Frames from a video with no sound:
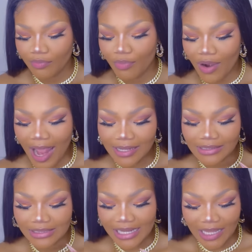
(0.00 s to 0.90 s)

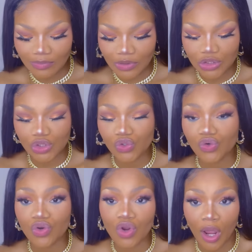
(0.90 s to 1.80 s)
brand names do
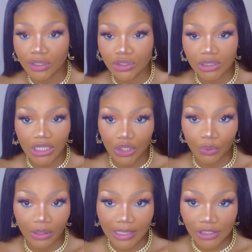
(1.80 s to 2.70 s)
not
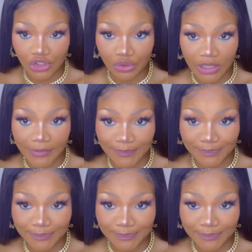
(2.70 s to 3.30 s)
equal luxury.